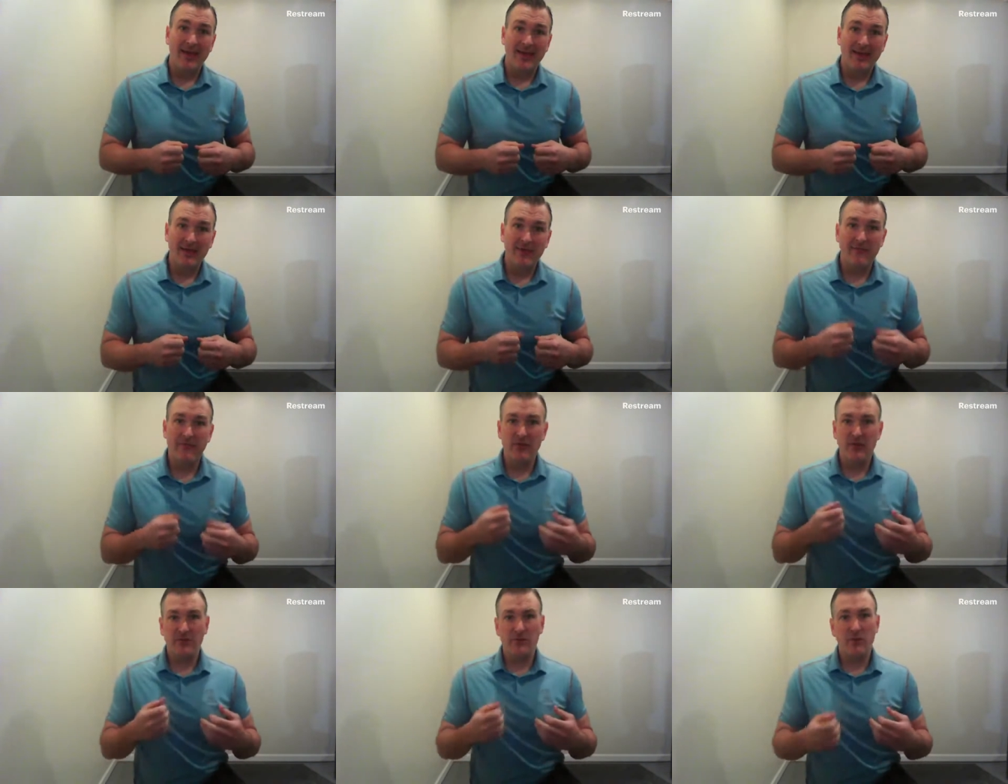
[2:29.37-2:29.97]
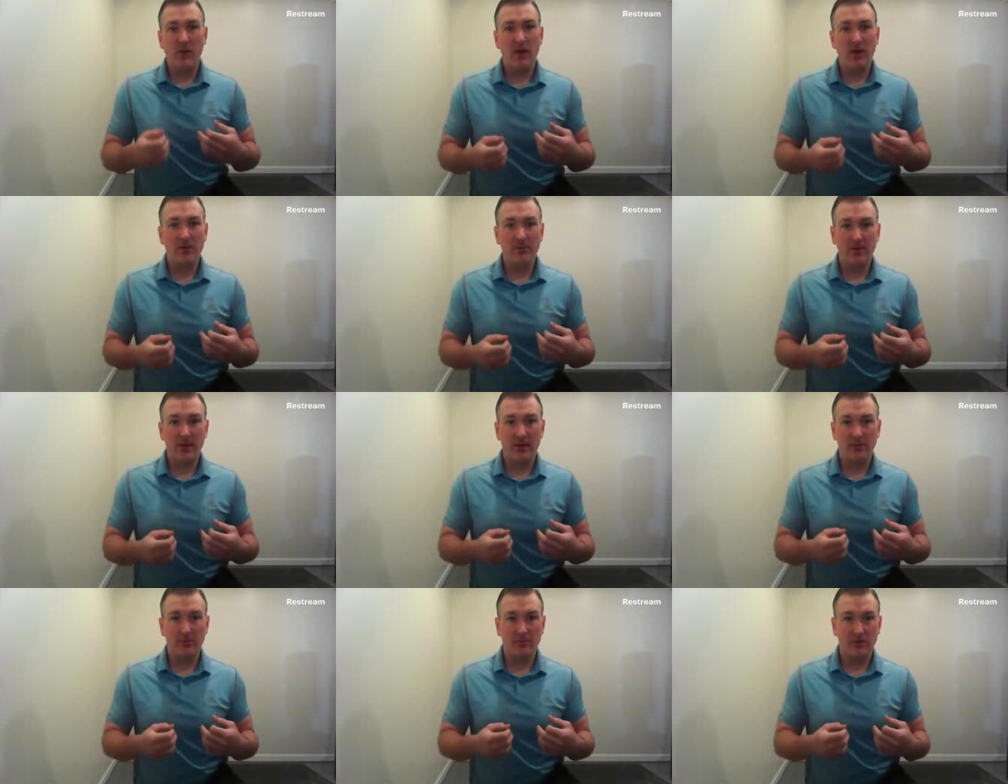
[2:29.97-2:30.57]
if we want to
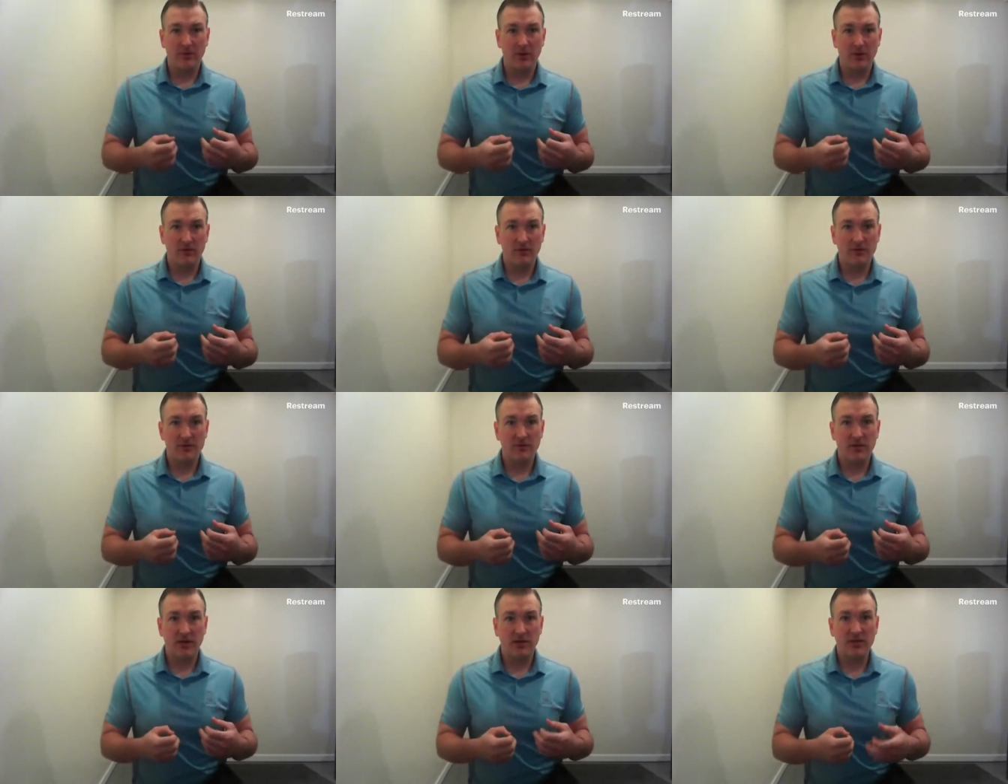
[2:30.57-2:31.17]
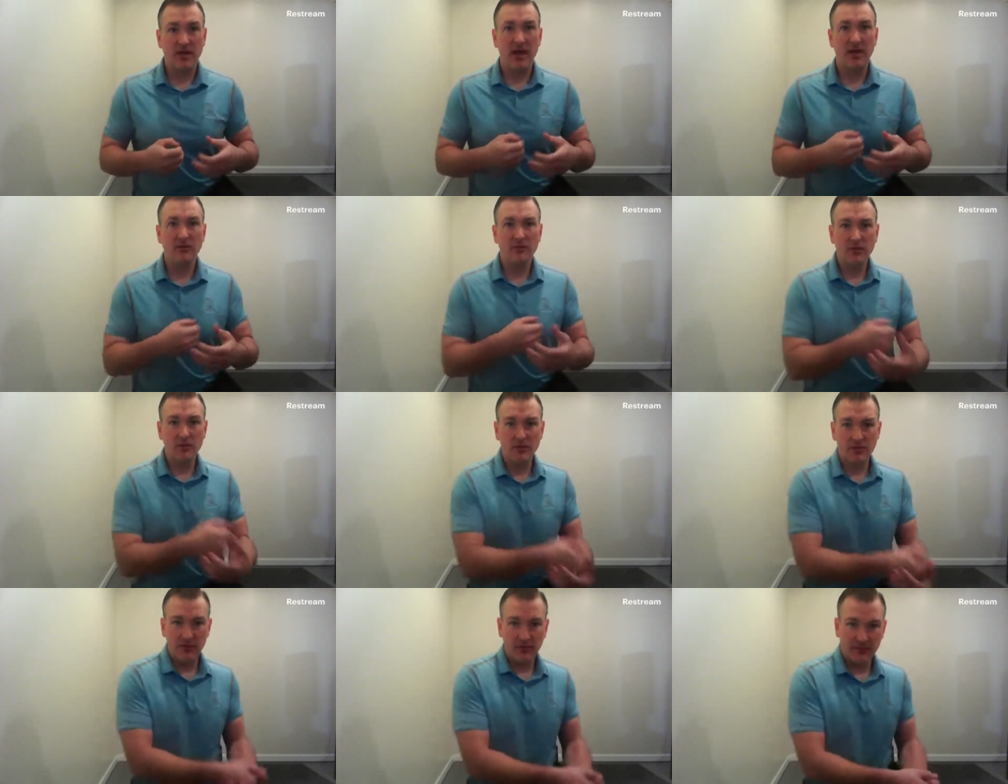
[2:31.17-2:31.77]
be able to go and stretch, how do
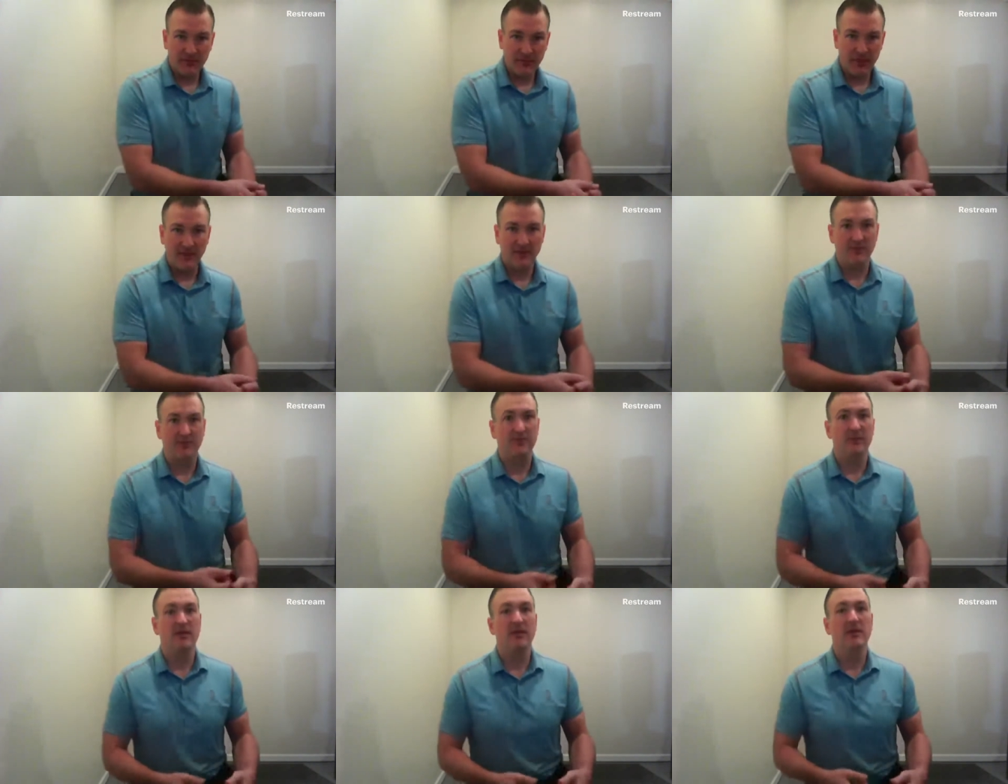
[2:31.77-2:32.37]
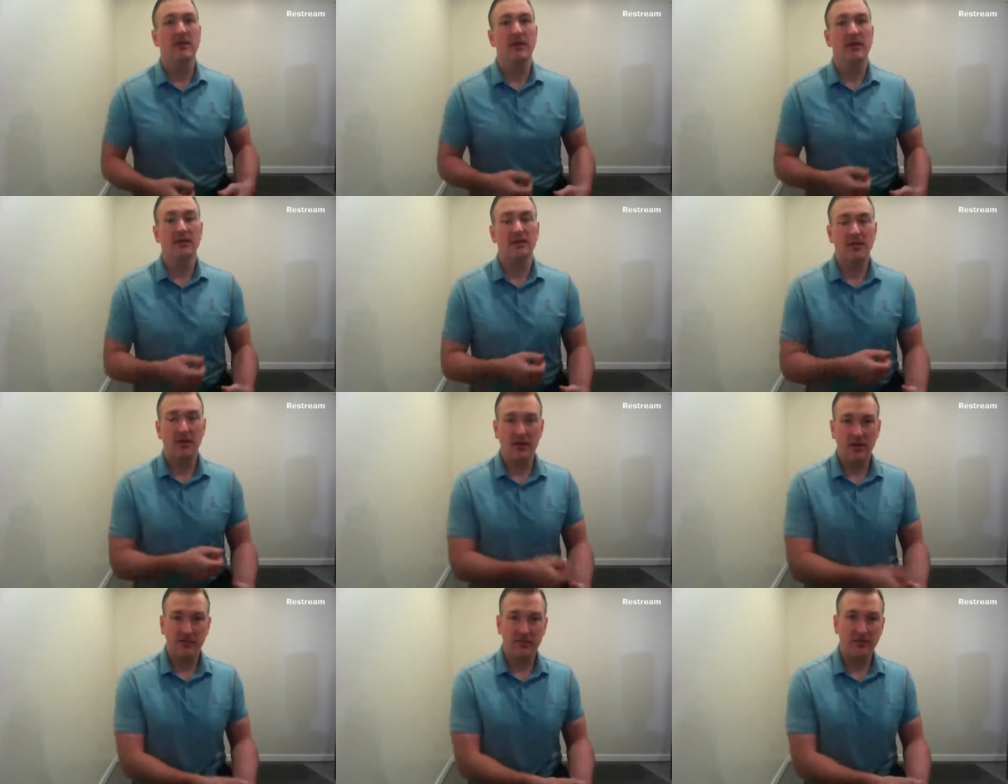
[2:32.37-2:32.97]
we do it effectively and
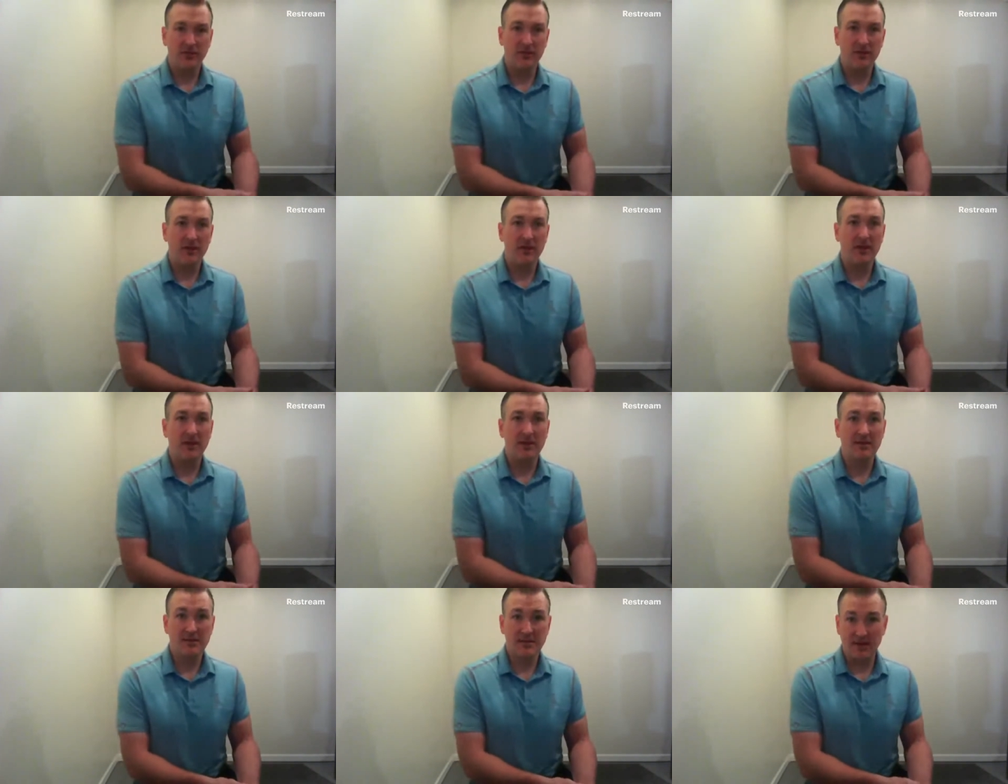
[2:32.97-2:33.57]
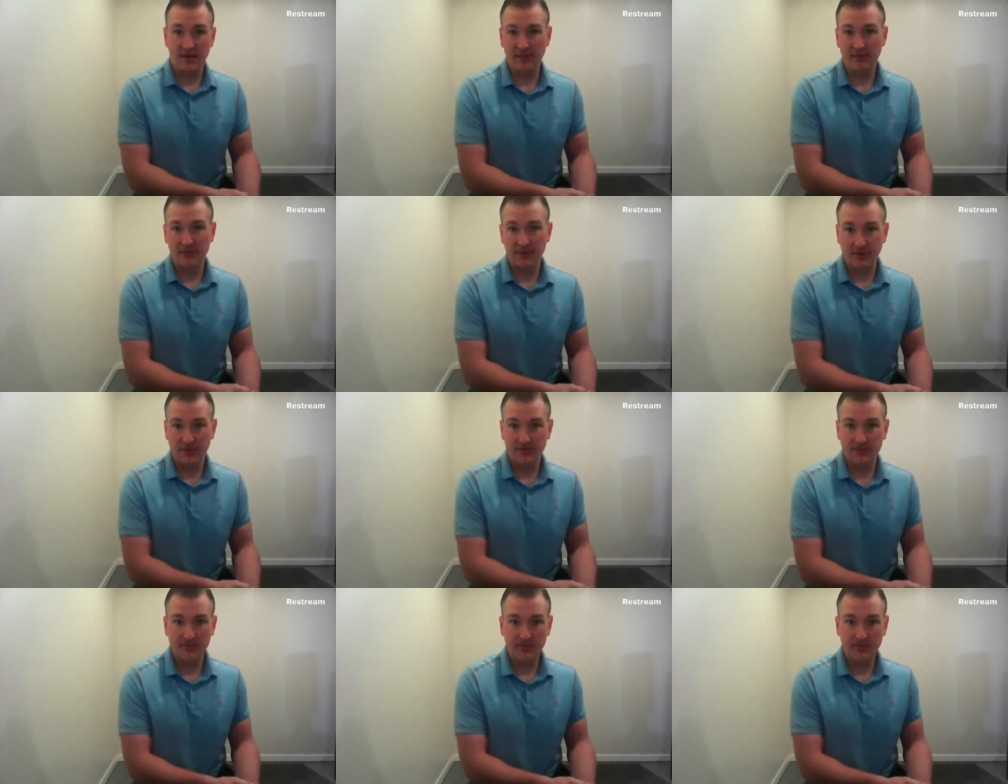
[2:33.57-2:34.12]
carefully and safely?